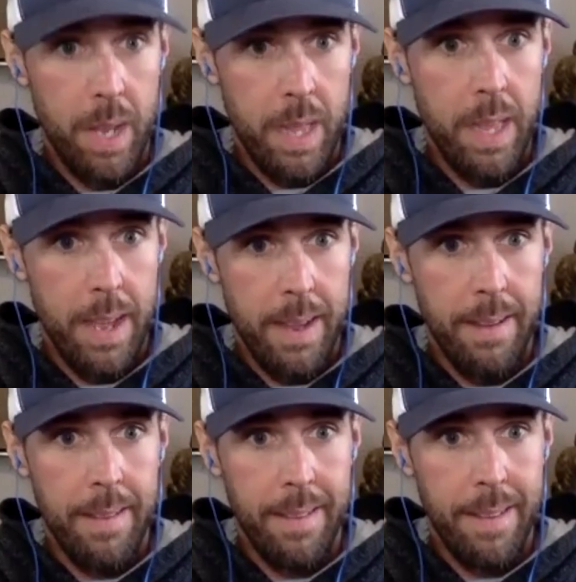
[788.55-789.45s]
to
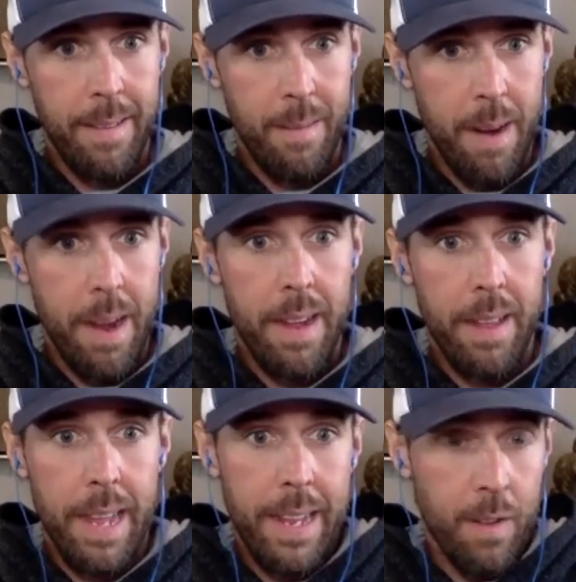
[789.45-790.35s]
things
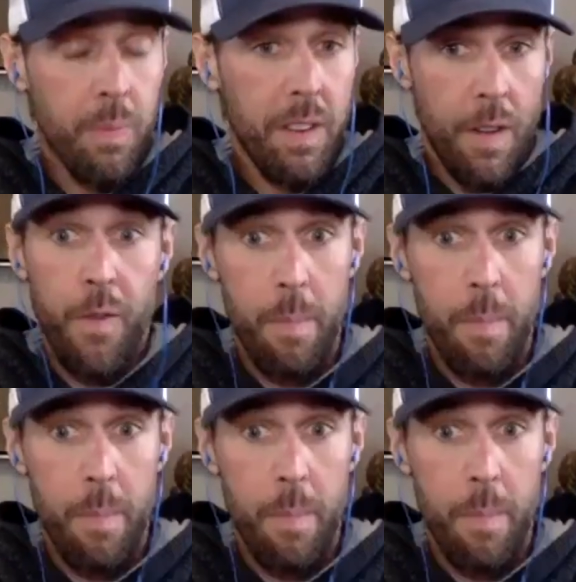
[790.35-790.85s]
right like especially mm.